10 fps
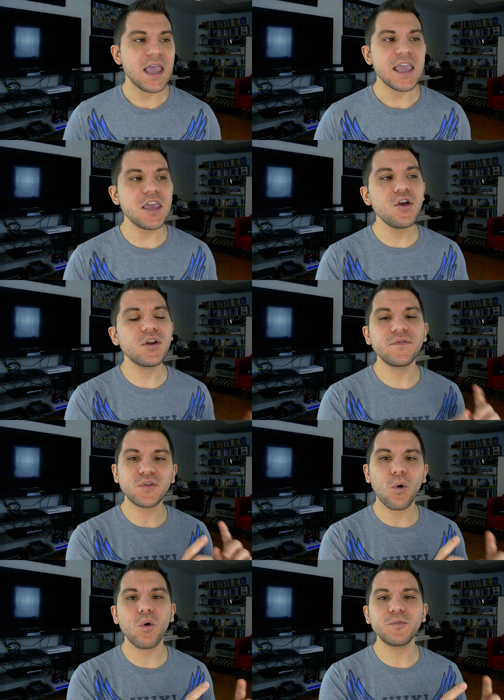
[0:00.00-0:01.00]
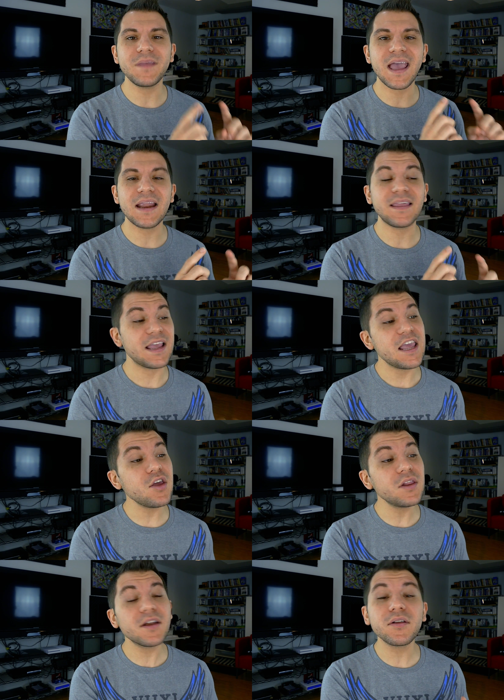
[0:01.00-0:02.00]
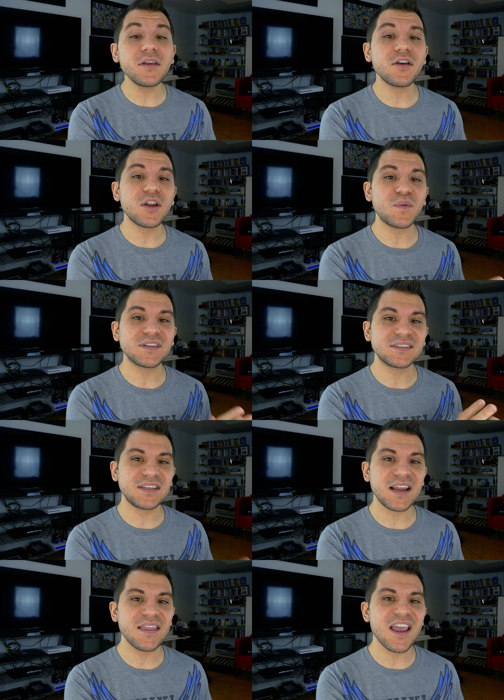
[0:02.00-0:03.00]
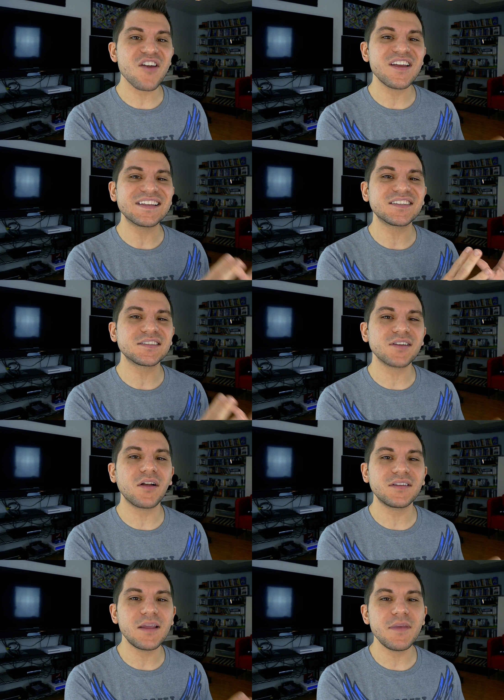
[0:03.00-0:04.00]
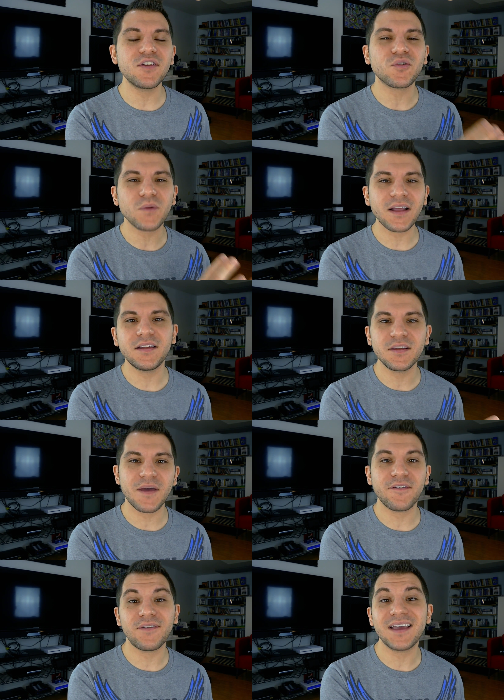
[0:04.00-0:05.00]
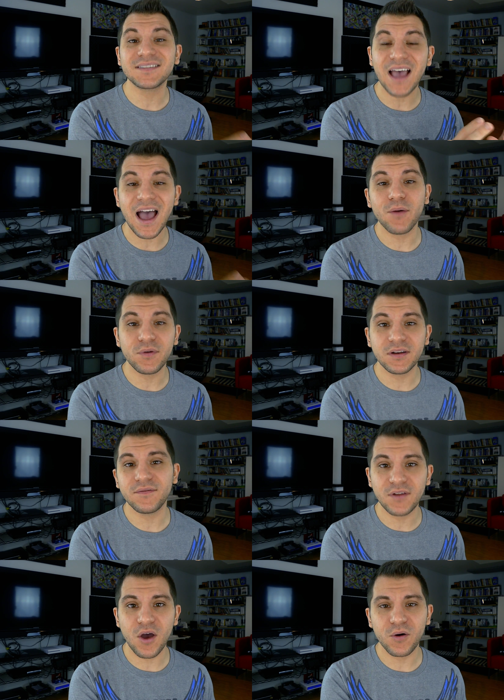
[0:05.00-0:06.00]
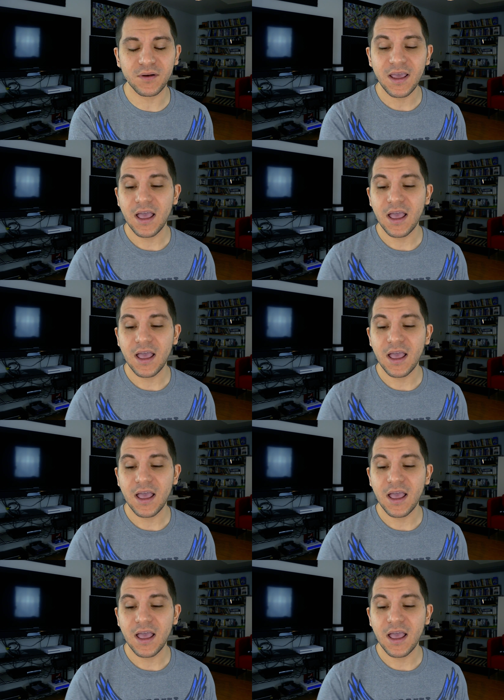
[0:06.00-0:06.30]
He could have told me anything. He literally could have been sitting there insulting me directly to my face. I wouldn't have known.